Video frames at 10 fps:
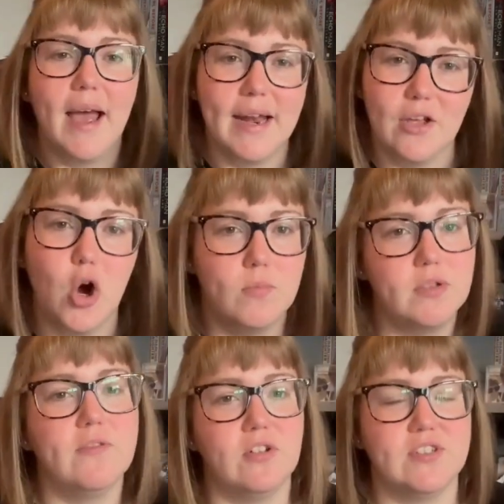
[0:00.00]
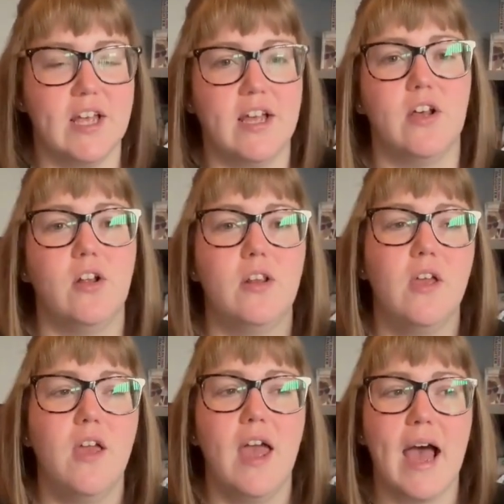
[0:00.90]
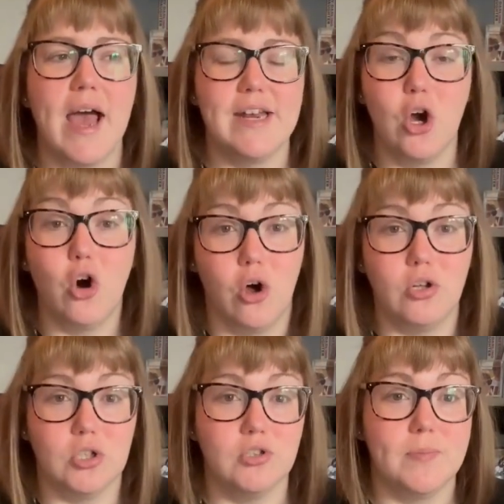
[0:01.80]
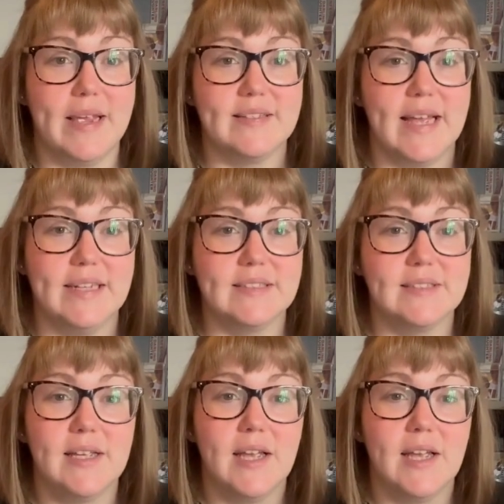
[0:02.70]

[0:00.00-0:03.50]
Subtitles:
And it comes full circle. And it all does make sense.